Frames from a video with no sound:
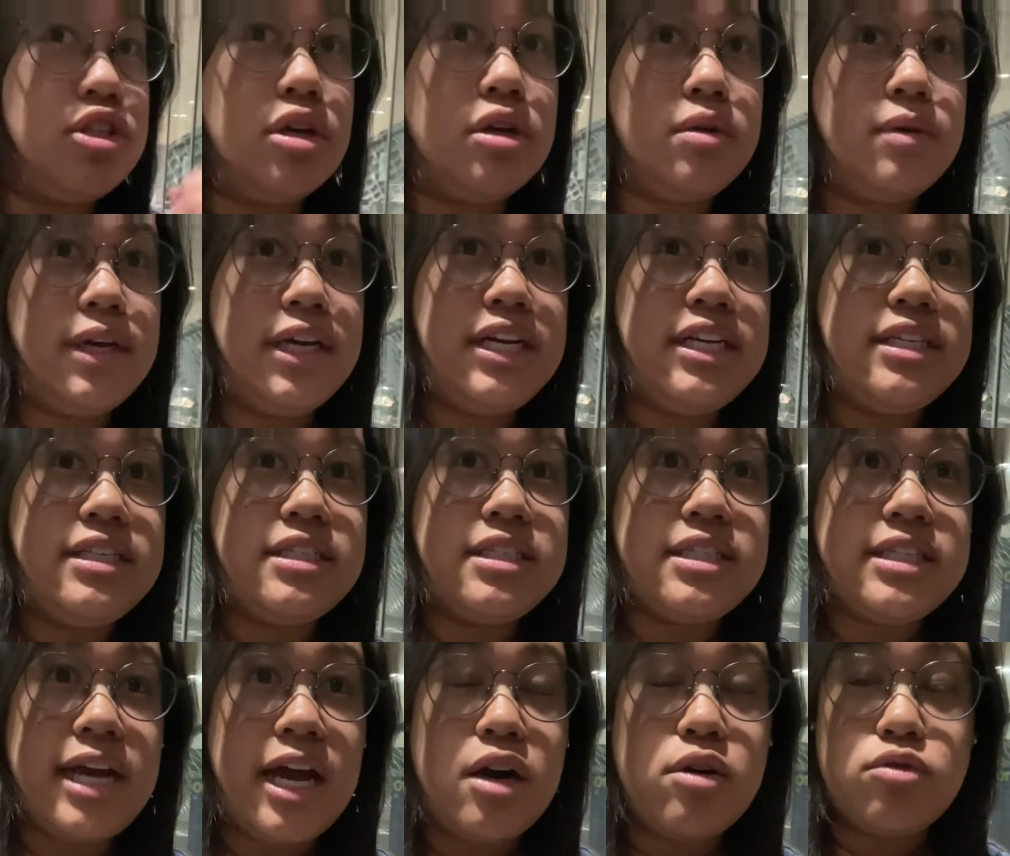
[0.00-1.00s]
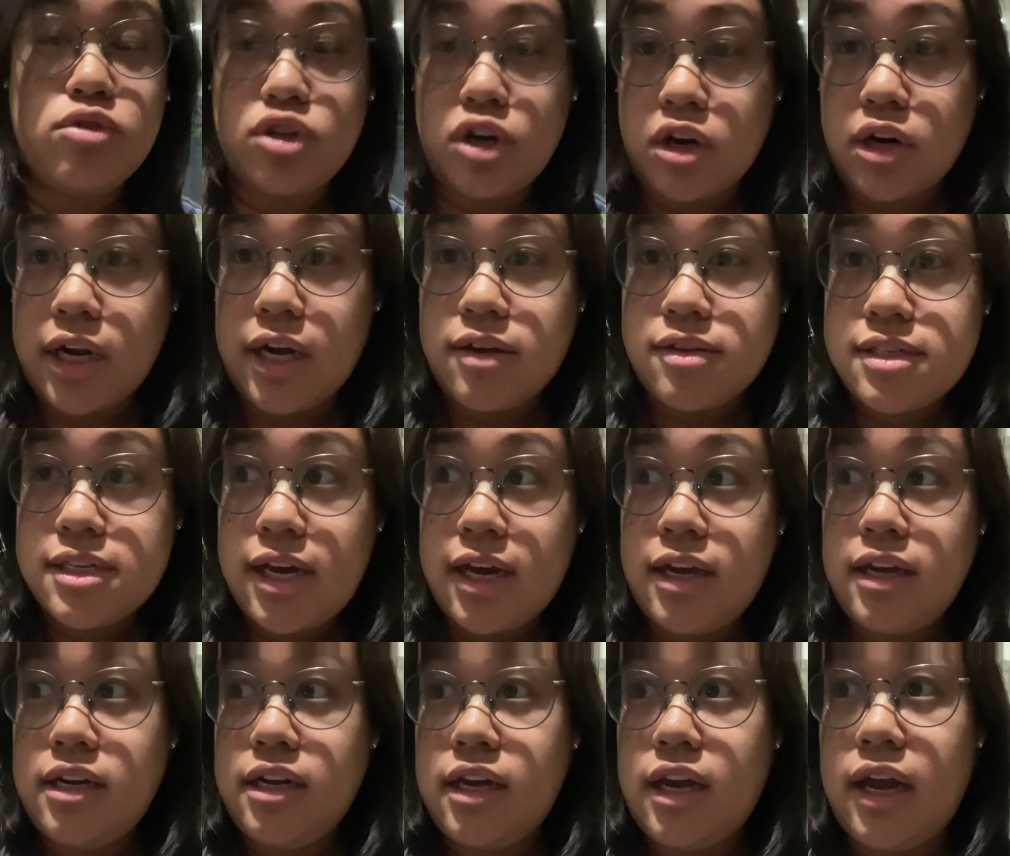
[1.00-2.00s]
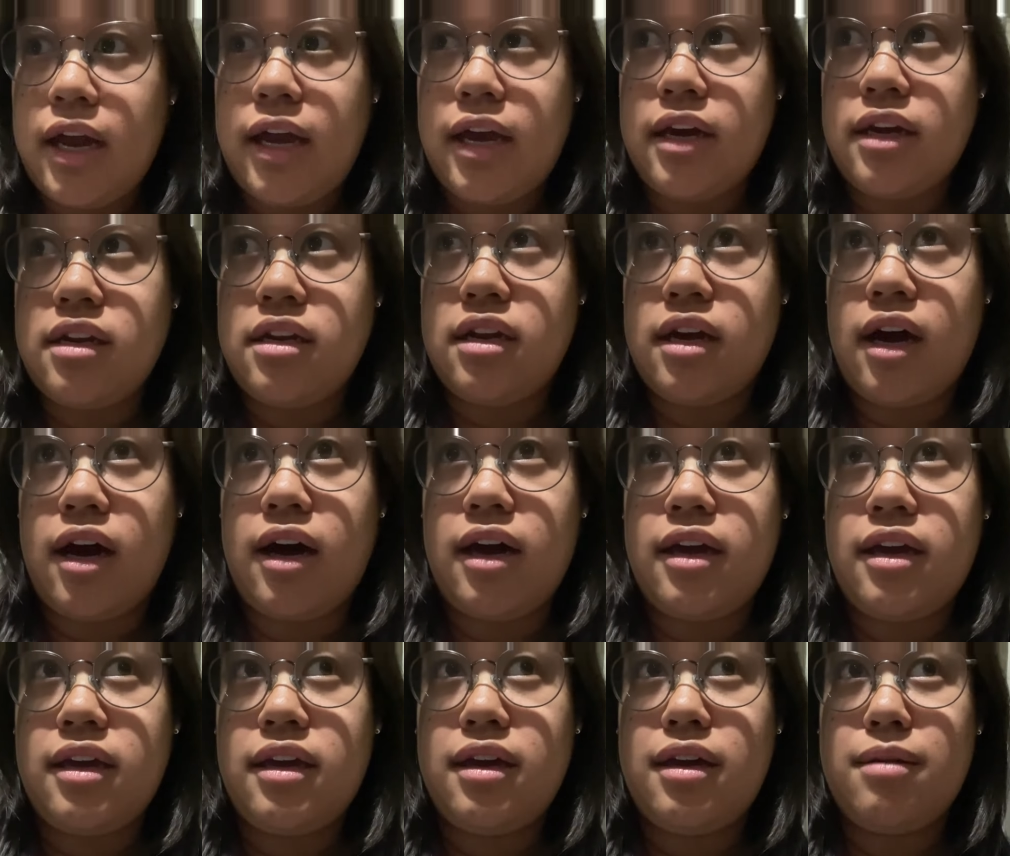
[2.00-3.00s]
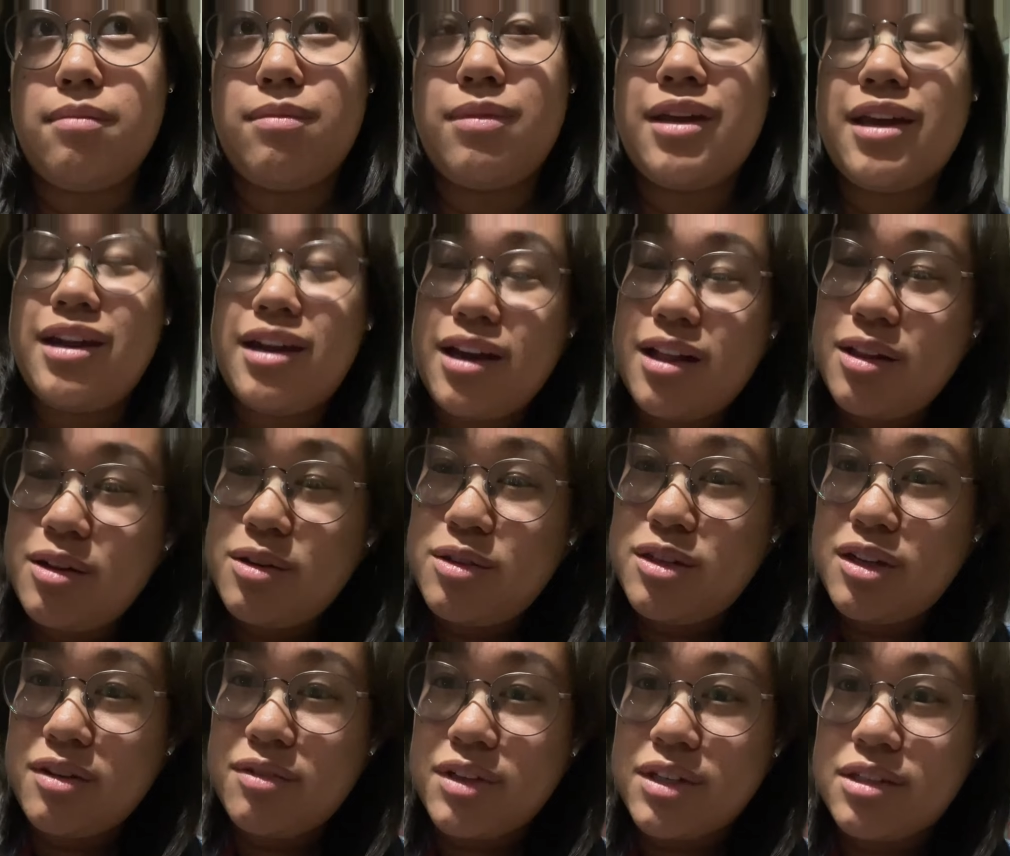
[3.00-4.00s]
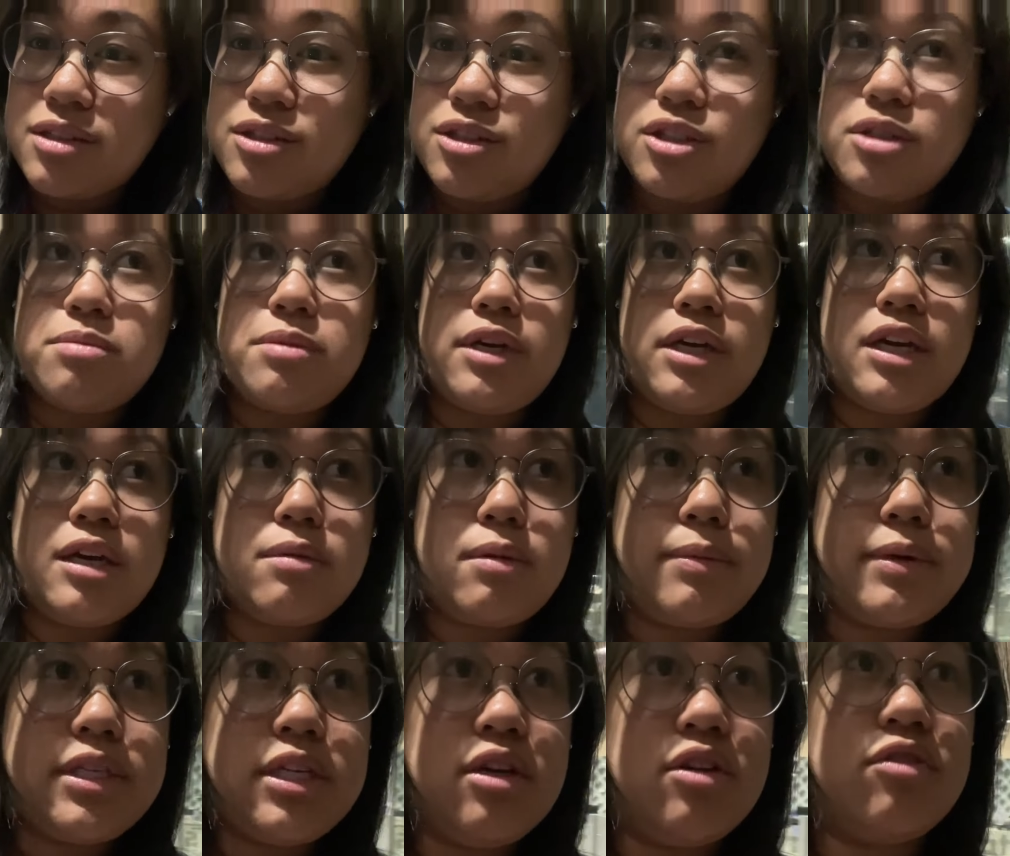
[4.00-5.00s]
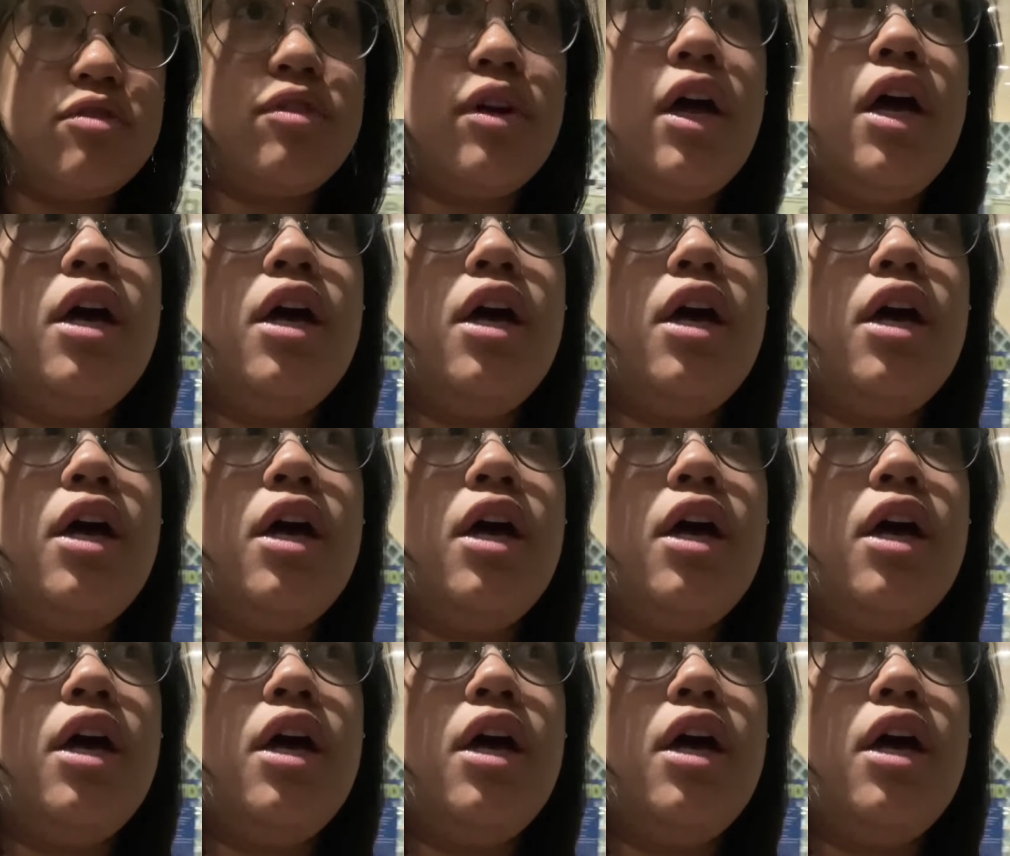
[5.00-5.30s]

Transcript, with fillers: So it is now dark outside and I am getting a little nervous just being here by myself.